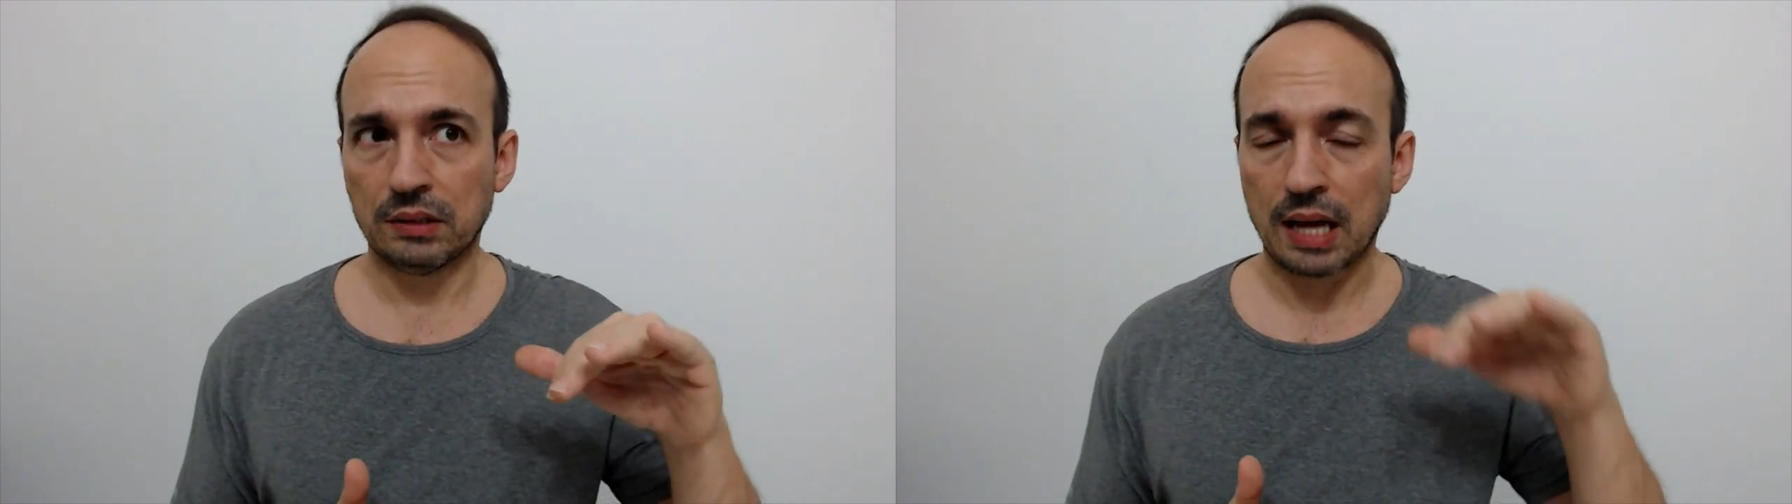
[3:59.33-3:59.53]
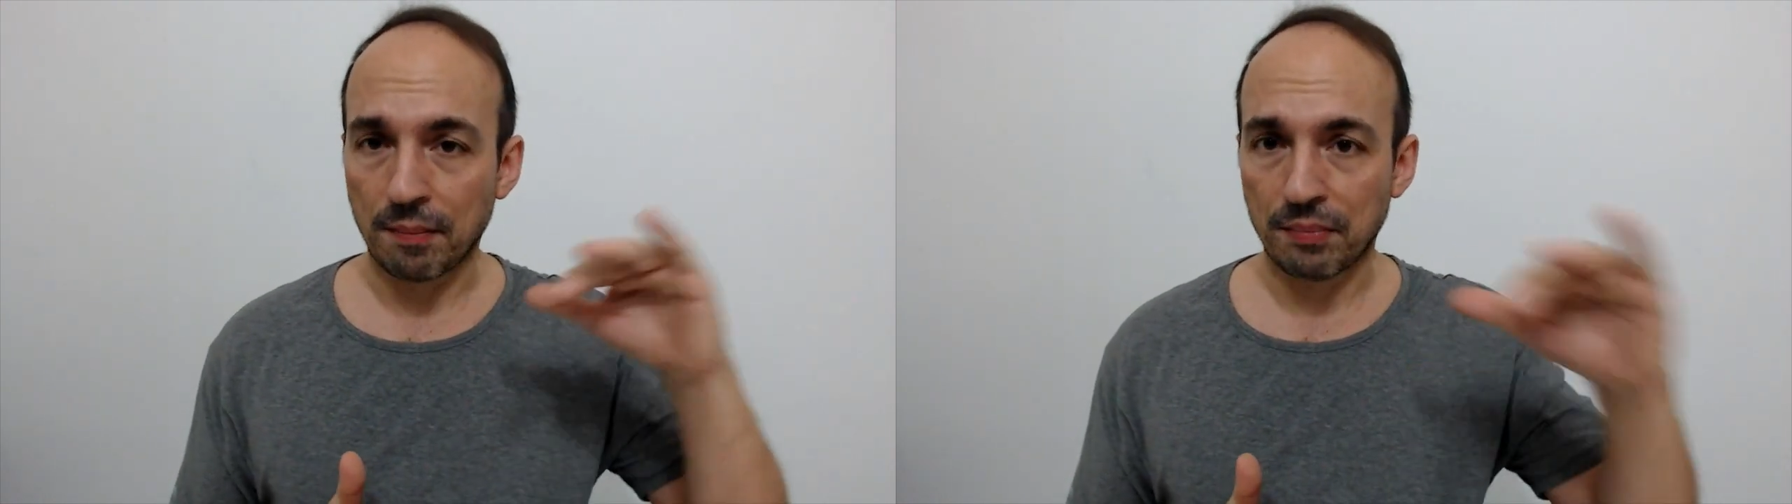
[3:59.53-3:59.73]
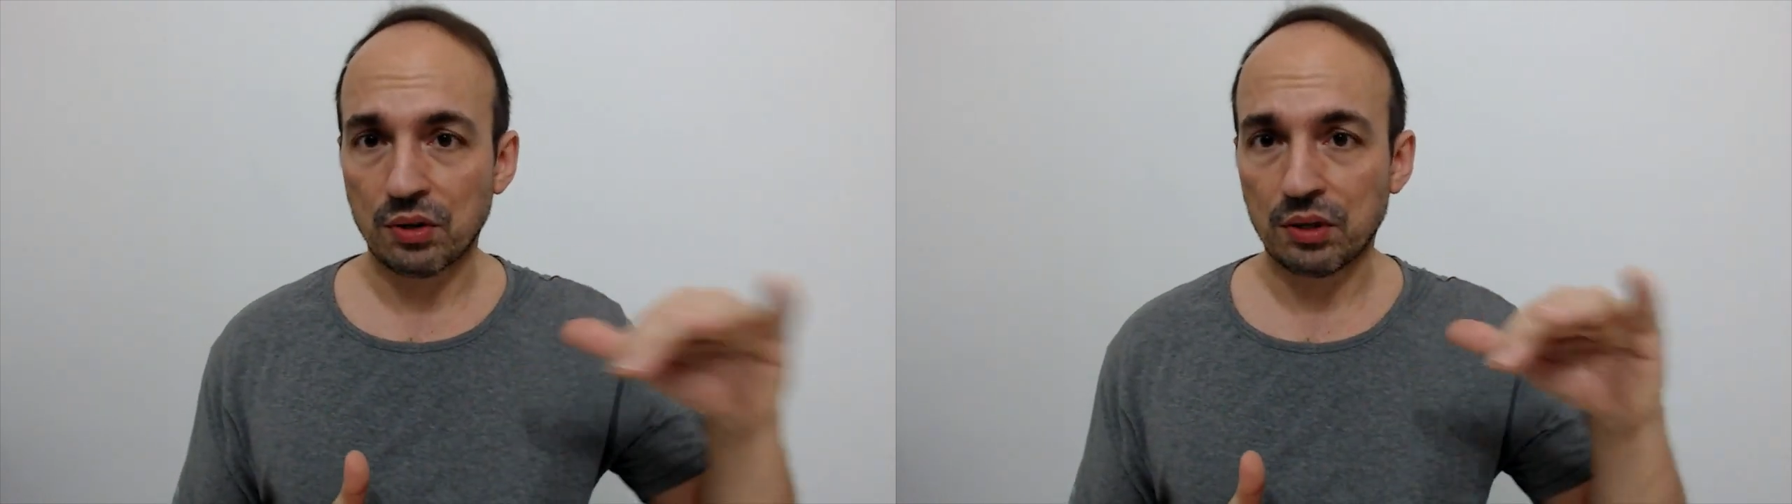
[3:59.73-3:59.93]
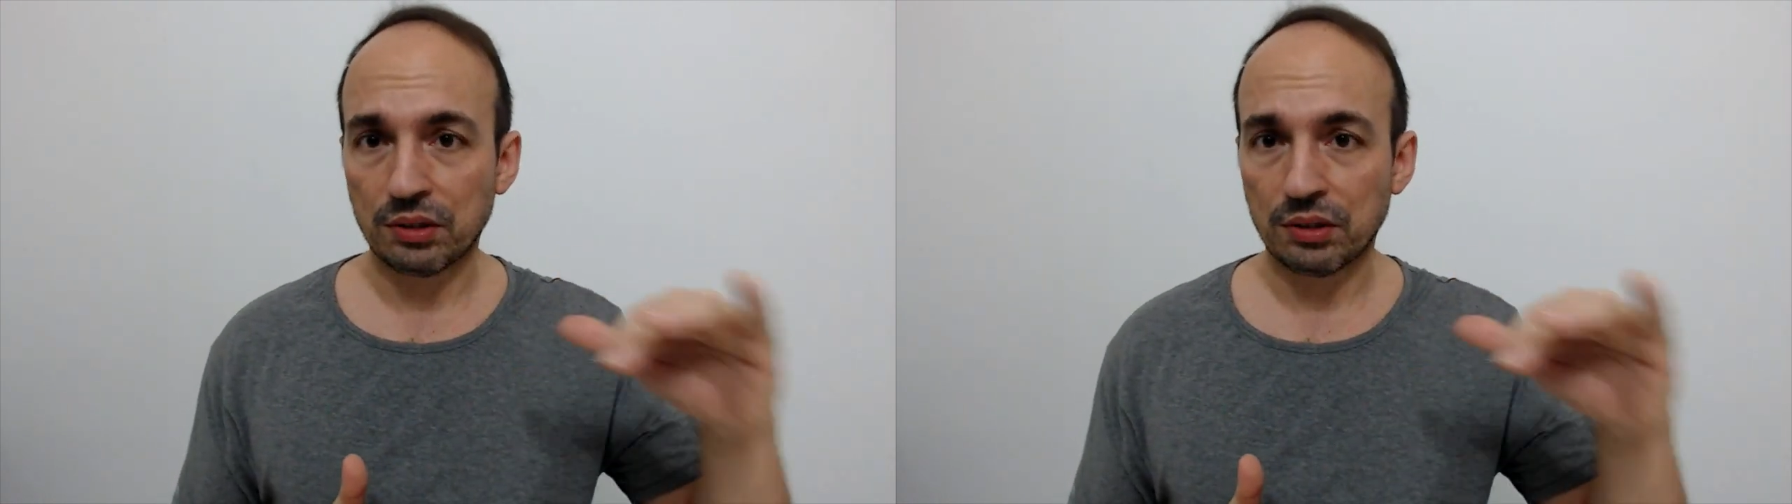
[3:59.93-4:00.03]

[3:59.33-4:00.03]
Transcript: cupboard,